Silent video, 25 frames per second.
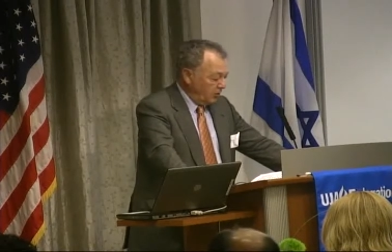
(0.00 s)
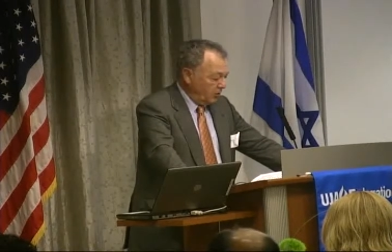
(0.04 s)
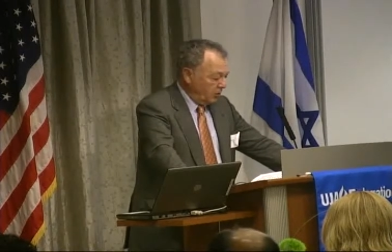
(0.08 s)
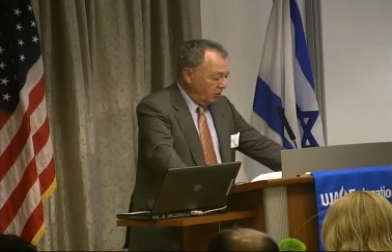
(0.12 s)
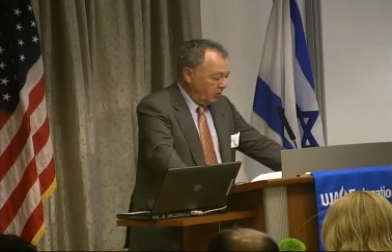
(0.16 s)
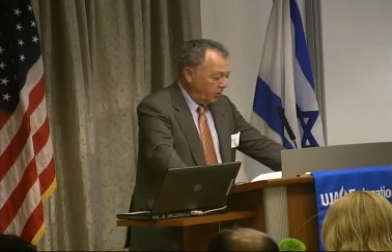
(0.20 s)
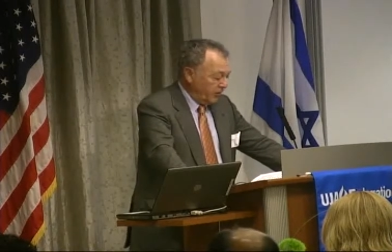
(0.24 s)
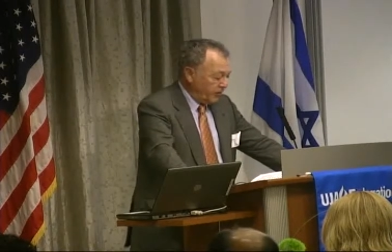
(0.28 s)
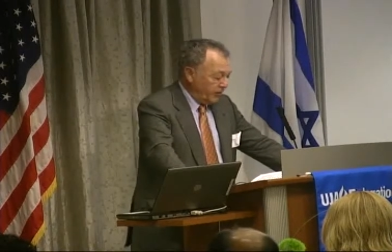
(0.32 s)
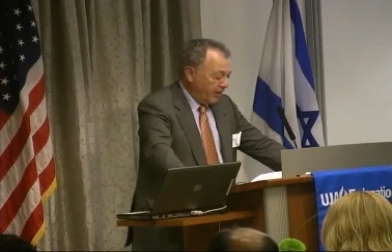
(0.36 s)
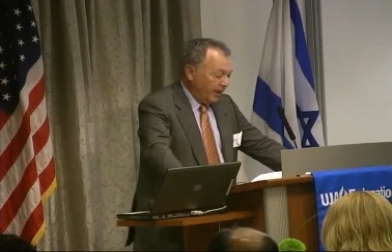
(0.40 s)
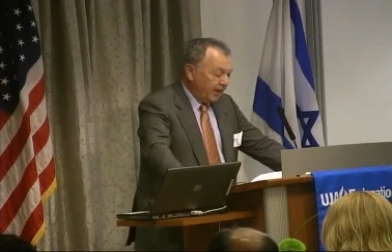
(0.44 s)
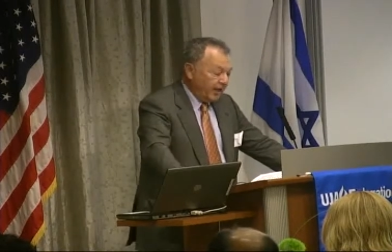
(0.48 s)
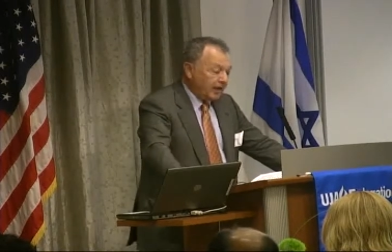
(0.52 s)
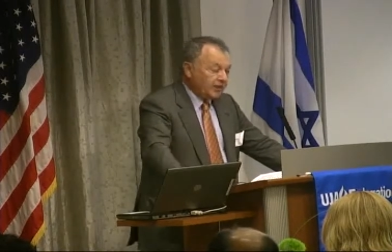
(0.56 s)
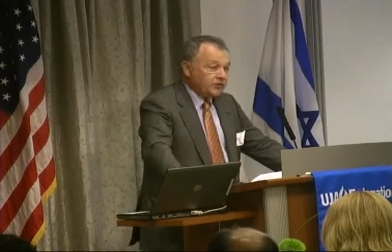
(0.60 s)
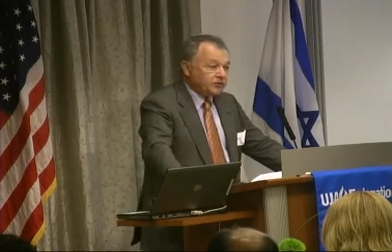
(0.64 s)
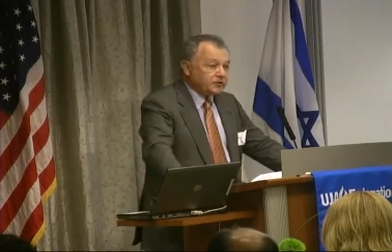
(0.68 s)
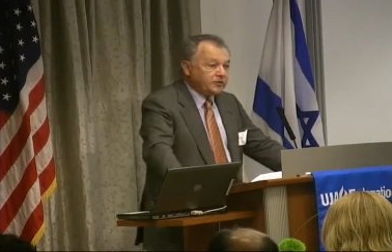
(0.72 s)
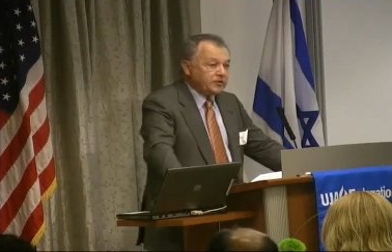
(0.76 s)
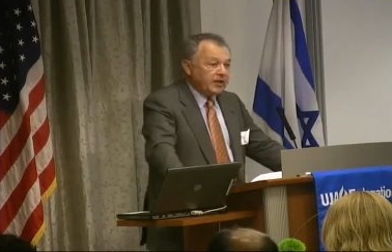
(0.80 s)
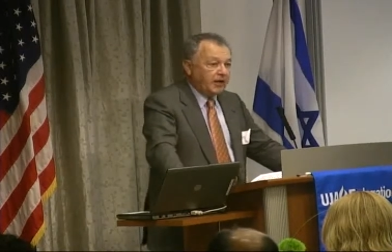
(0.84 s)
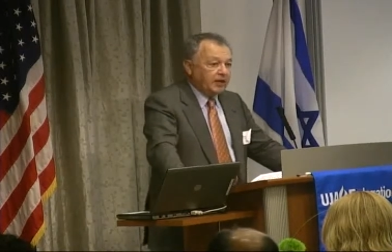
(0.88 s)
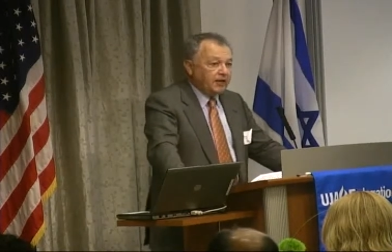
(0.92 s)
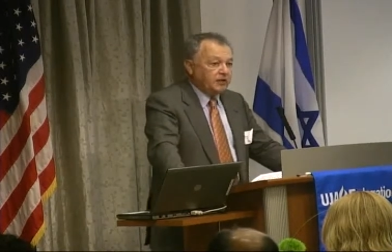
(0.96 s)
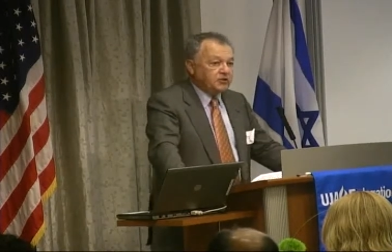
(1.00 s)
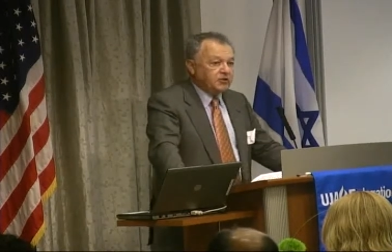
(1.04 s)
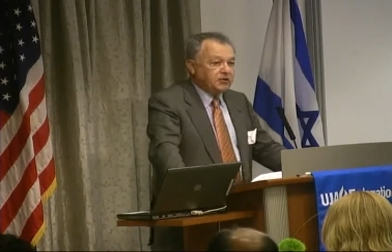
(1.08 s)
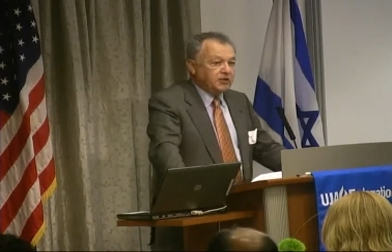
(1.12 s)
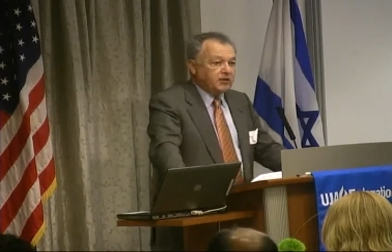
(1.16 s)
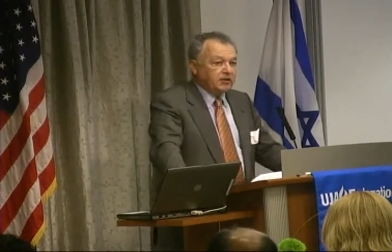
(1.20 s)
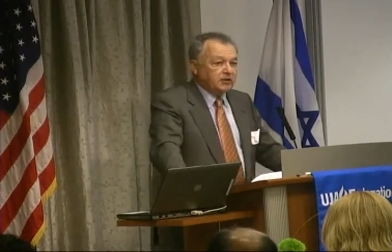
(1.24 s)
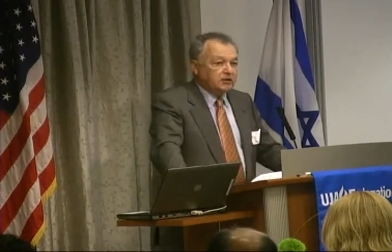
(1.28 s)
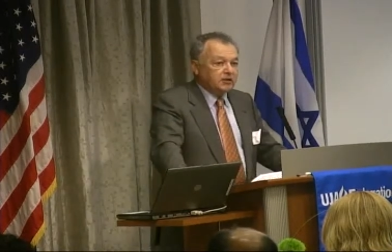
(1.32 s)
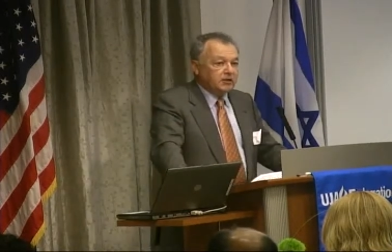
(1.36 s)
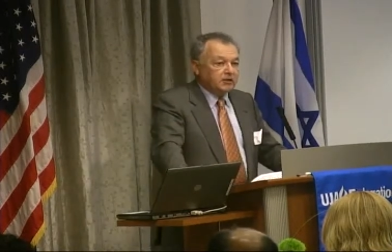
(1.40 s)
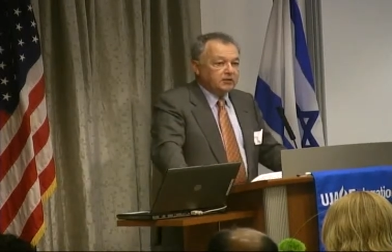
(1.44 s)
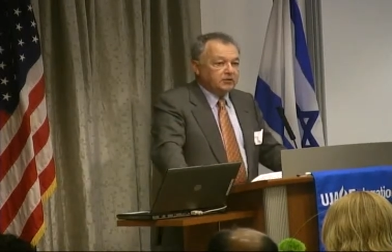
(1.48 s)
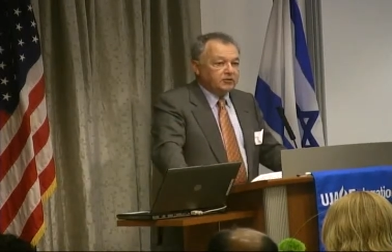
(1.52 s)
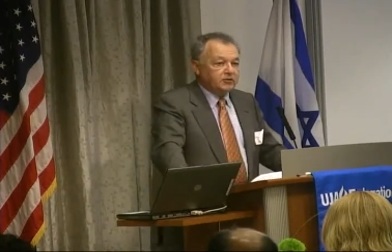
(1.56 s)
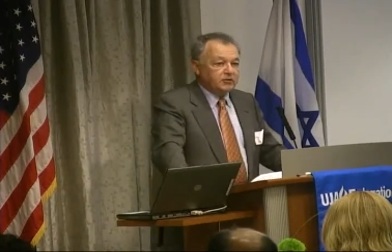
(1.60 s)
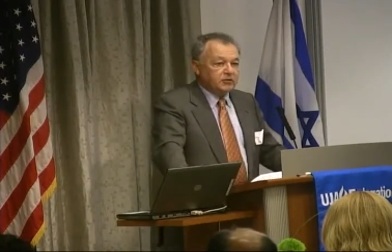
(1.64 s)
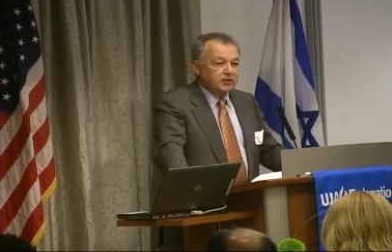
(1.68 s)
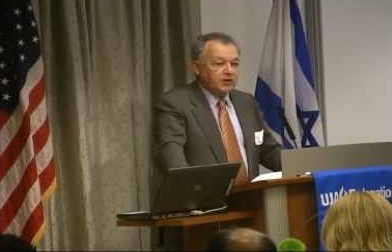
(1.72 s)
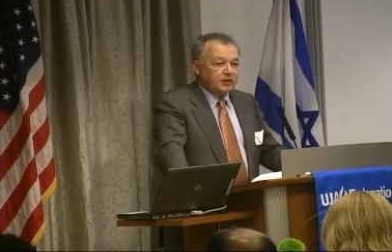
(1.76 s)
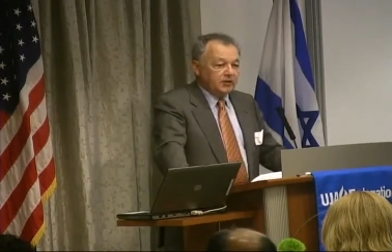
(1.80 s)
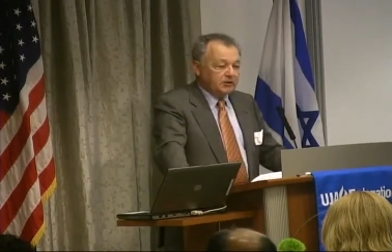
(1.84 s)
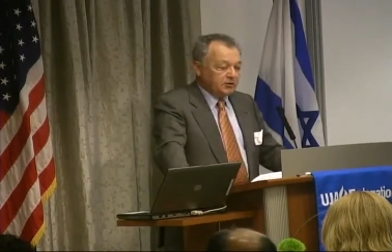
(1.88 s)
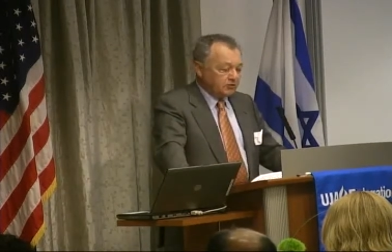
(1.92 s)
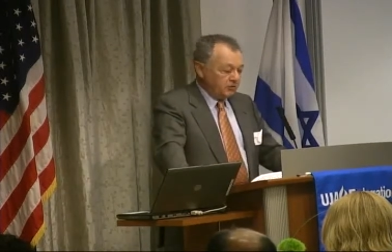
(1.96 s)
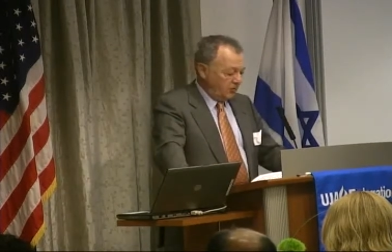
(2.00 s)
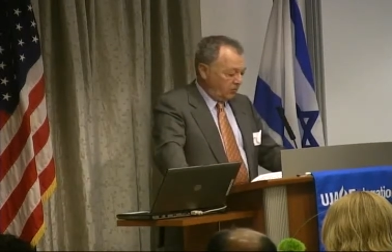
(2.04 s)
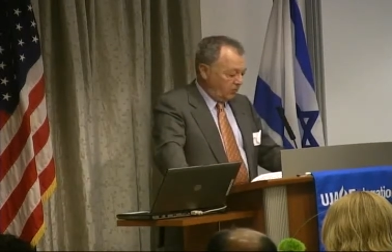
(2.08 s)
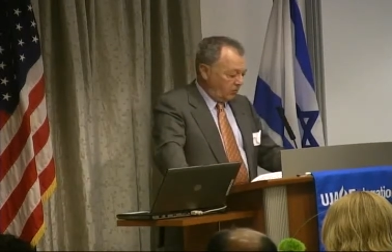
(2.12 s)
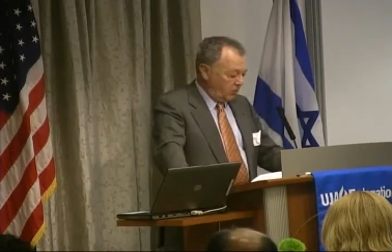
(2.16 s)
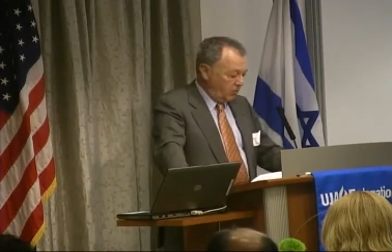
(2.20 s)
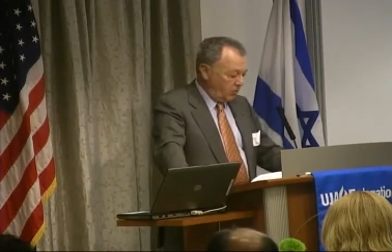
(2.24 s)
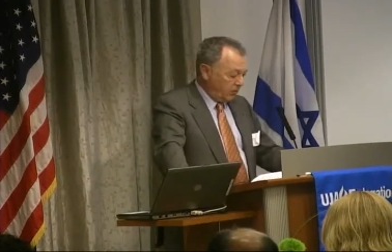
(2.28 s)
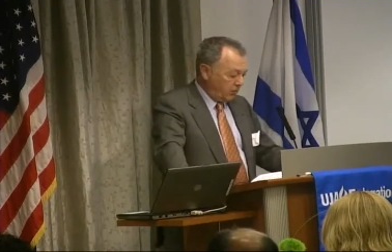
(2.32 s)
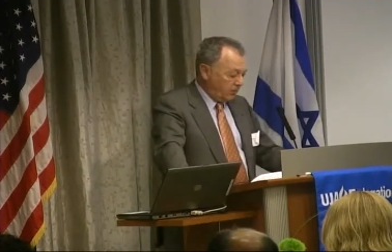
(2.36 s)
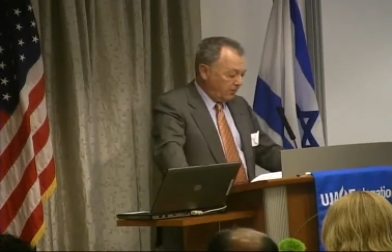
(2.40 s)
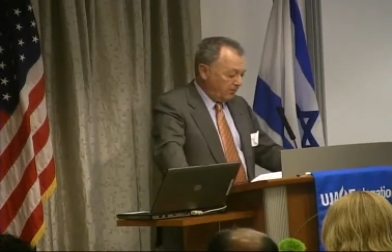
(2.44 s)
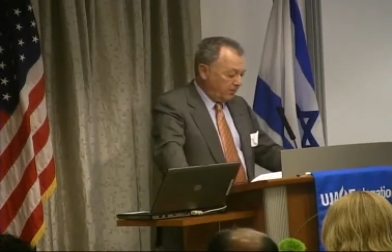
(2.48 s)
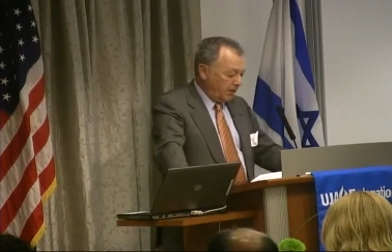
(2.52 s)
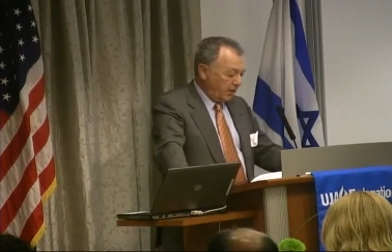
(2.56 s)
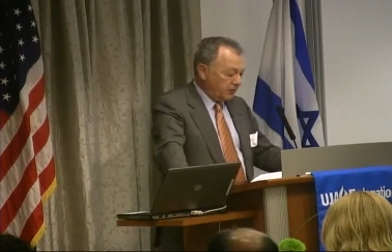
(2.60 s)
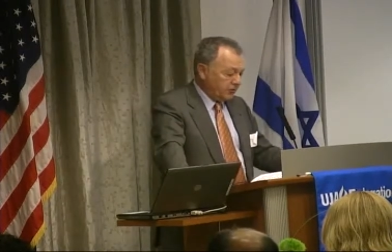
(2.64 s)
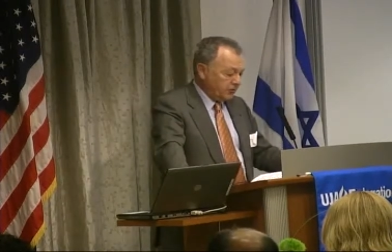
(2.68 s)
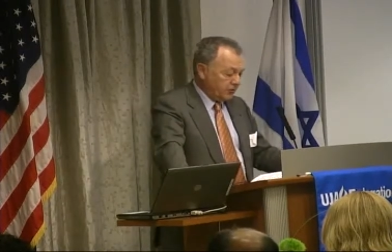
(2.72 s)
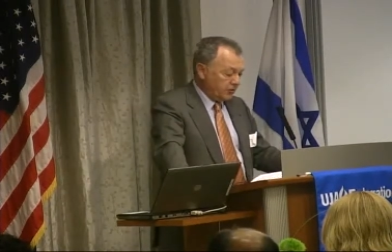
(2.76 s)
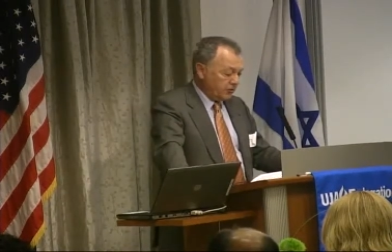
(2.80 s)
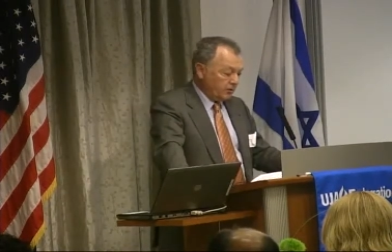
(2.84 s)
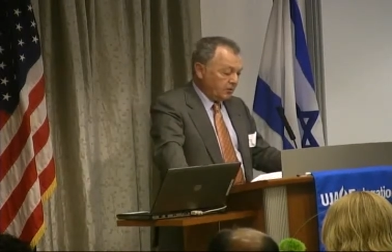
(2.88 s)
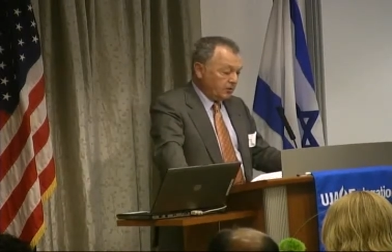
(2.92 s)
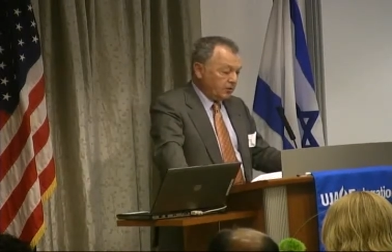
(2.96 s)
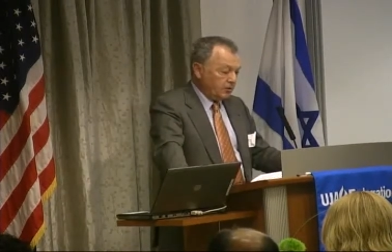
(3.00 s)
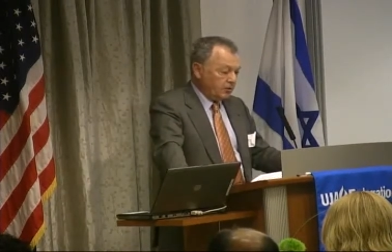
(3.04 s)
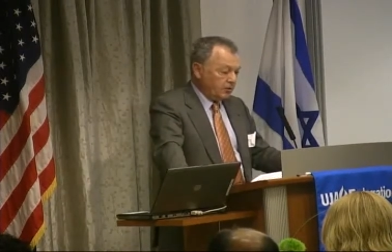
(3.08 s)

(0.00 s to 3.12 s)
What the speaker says: with end-stage kidney disease or dementia.